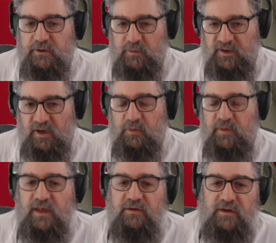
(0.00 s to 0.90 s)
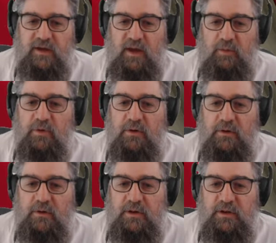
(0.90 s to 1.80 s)
you end up with enter cab
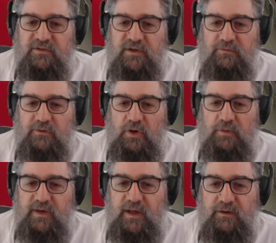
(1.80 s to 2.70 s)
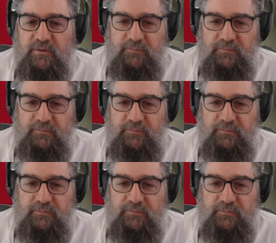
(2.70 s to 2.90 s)
instead of climb down.